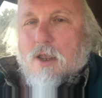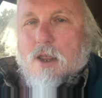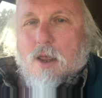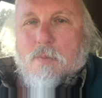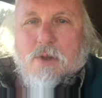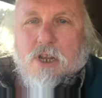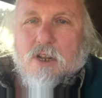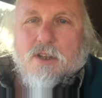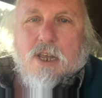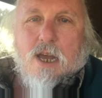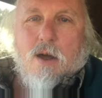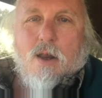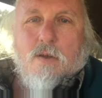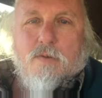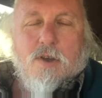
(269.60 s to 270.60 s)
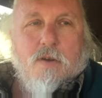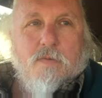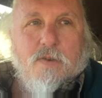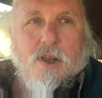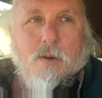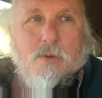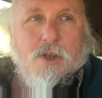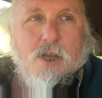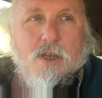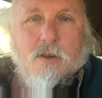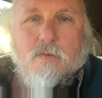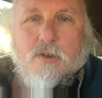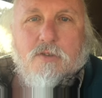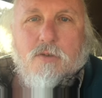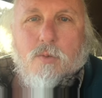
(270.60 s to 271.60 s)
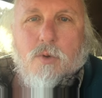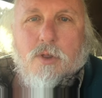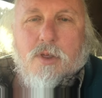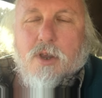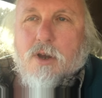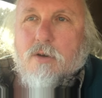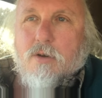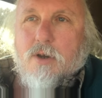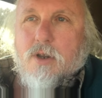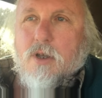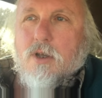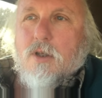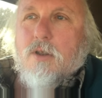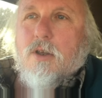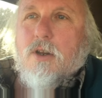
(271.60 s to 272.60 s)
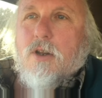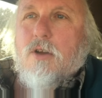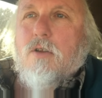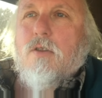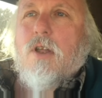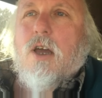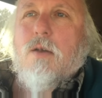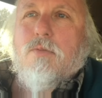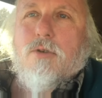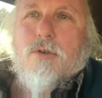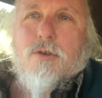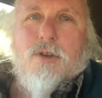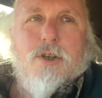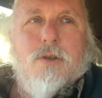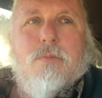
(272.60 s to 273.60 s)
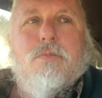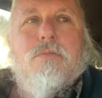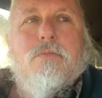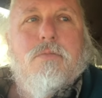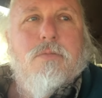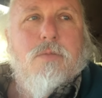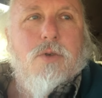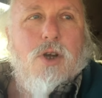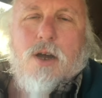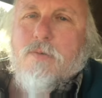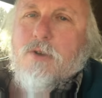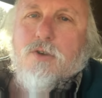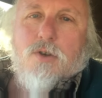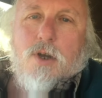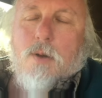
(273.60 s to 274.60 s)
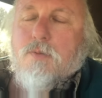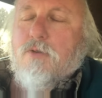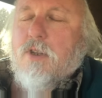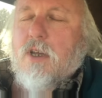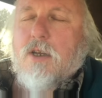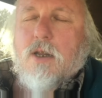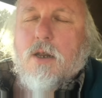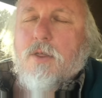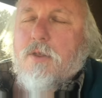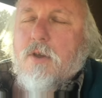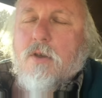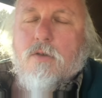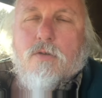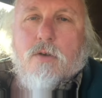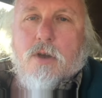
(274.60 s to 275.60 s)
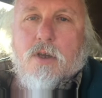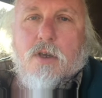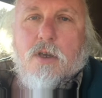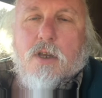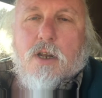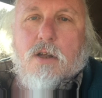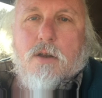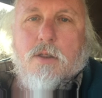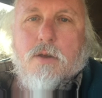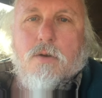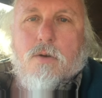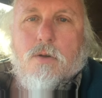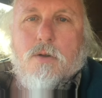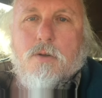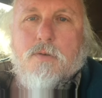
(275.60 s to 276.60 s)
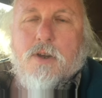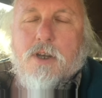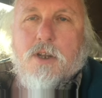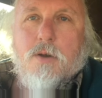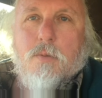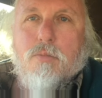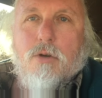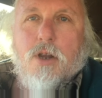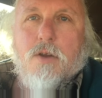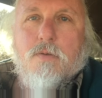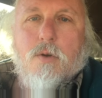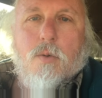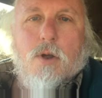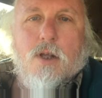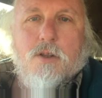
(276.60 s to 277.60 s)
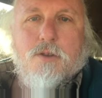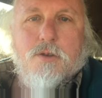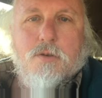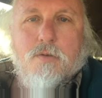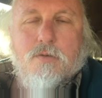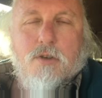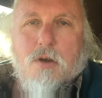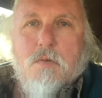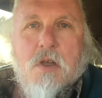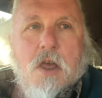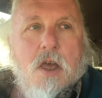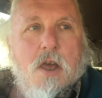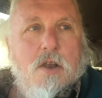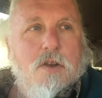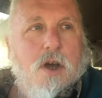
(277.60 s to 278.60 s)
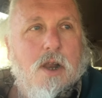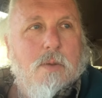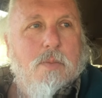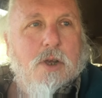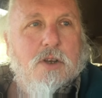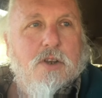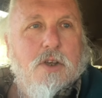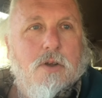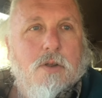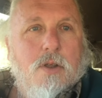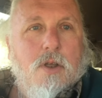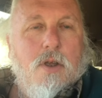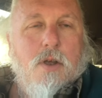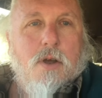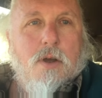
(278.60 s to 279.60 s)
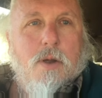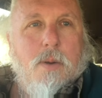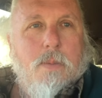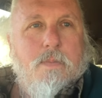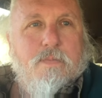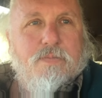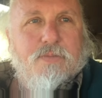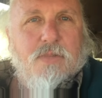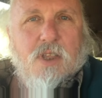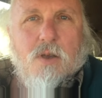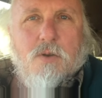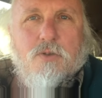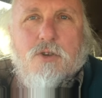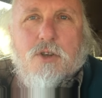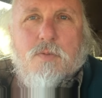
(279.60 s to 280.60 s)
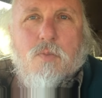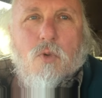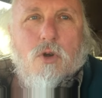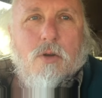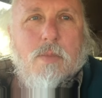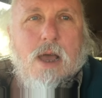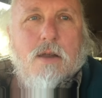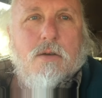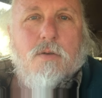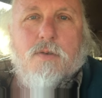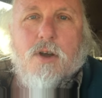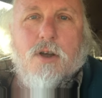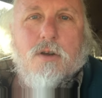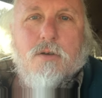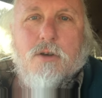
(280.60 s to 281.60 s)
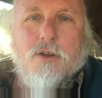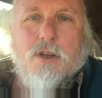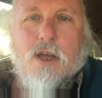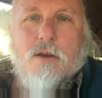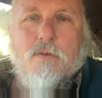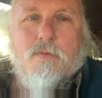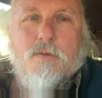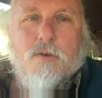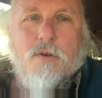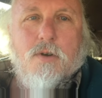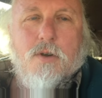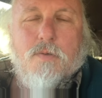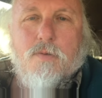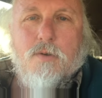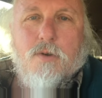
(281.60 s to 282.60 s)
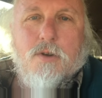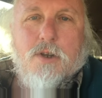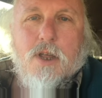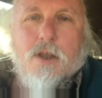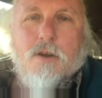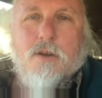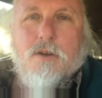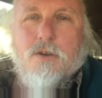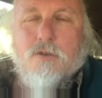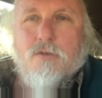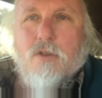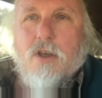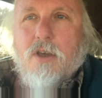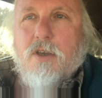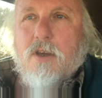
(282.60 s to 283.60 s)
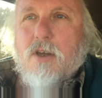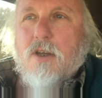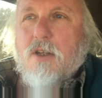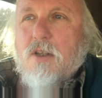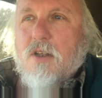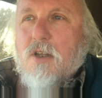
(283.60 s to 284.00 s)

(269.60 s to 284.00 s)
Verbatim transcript: and being in town, I've got family I can visit with here, and a you know, library and coffee shops and that kind of thing. So I can get out of the cold if I need a break for a while too. So not a big deal. Um, it was just more a matter of hunkering down for for a day, just like uh,